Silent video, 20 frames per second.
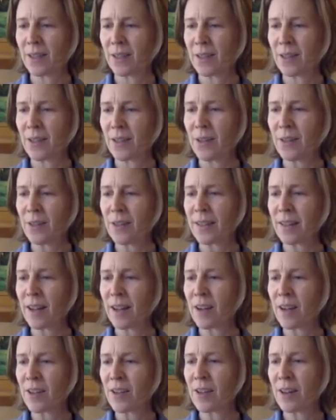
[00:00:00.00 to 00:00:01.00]
Notice,
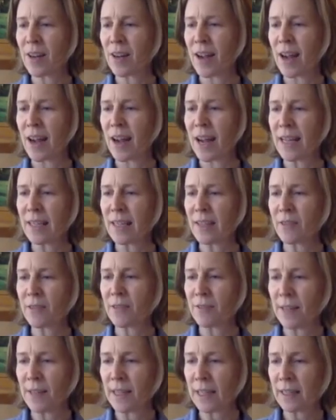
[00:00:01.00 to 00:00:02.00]
are your eyes
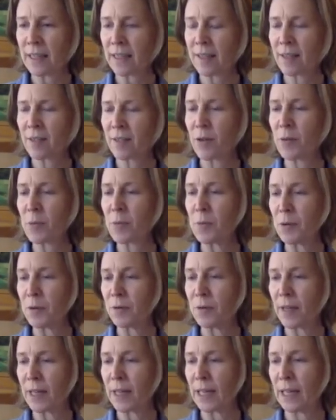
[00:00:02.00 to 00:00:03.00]
fixed or
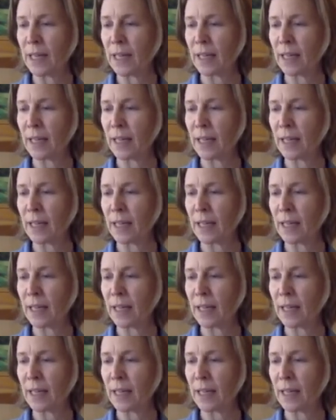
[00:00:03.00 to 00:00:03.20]
moving?